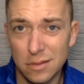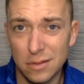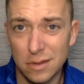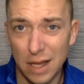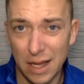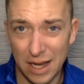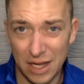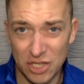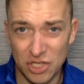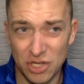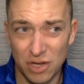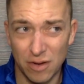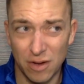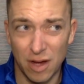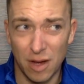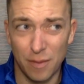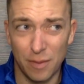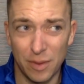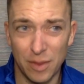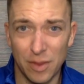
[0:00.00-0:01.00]
And I showed
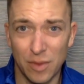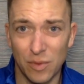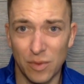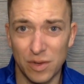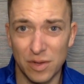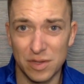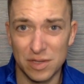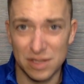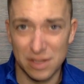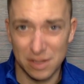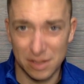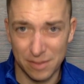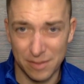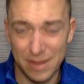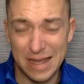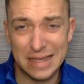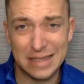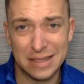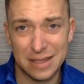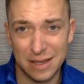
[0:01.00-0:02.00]
up and the windows looked
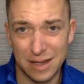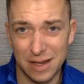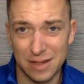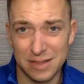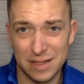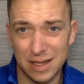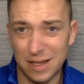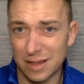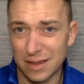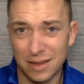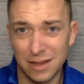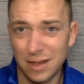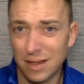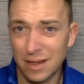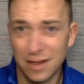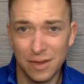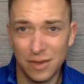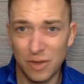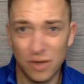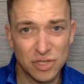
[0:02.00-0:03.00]
amazing. And I was like,
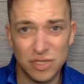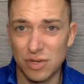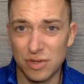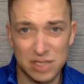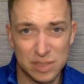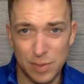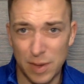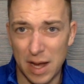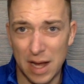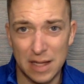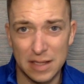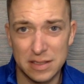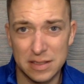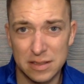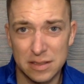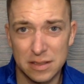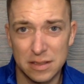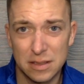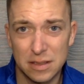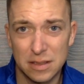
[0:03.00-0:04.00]
there's no spots.
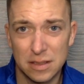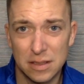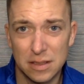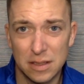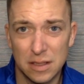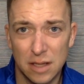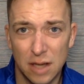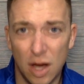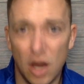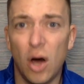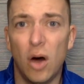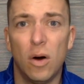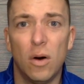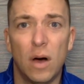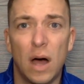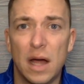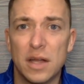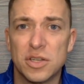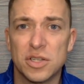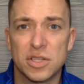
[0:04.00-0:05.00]
Oh,
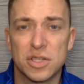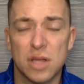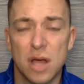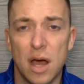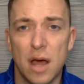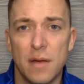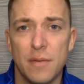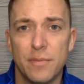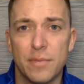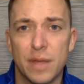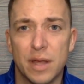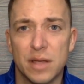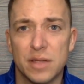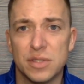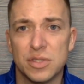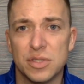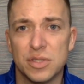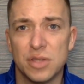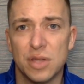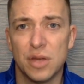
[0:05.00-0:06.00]
I just thought
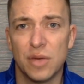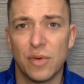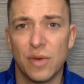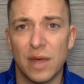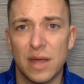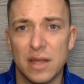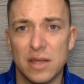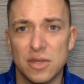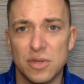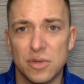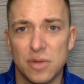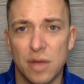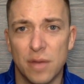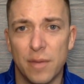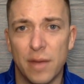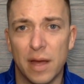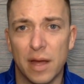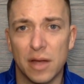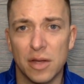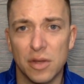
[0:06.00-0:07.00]
because it rained, you'd come
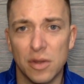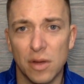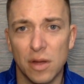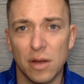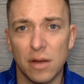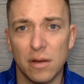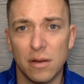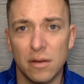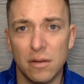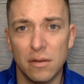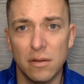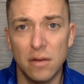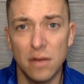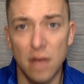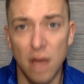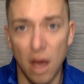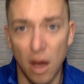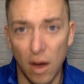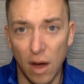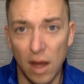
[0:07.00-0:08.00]
back and do it.
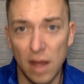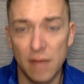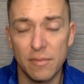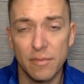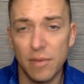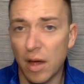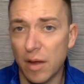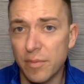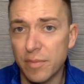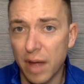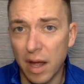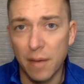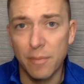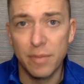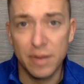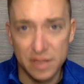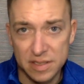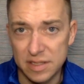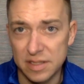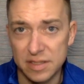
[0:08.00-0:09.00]
No, I, would be out of
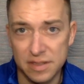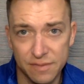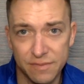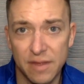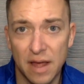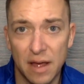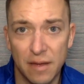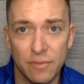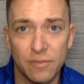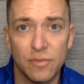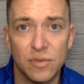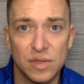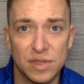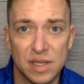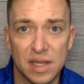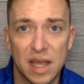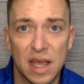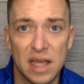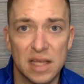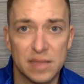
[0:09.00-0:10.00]
business if that was
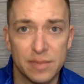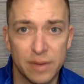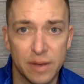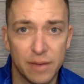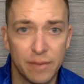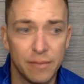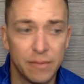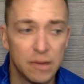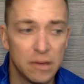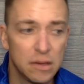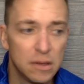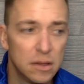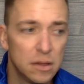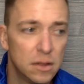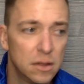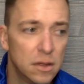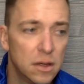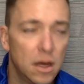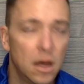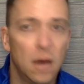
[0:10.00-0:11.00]
the case, ma'am.
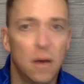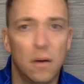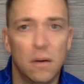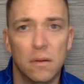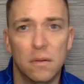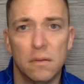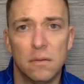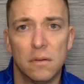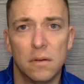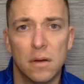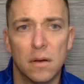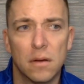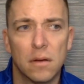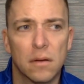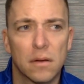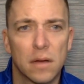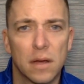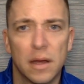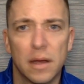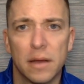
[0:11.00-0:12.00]
Oh, oh,
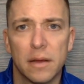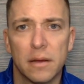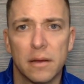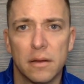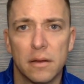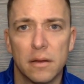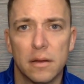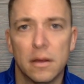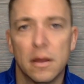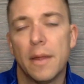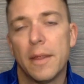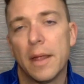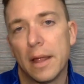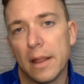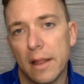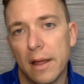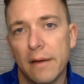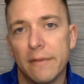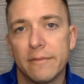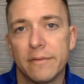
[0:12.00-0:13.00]
okay. And I
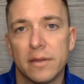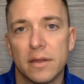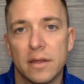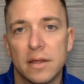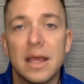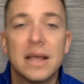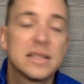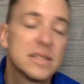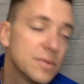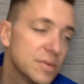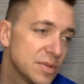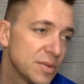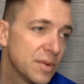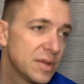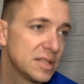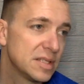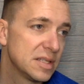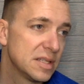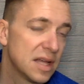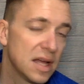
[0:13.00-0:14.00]
left. Yes, it was a
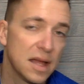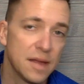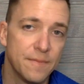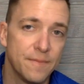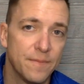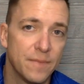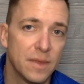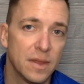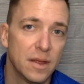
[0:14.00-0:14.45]
waste of time.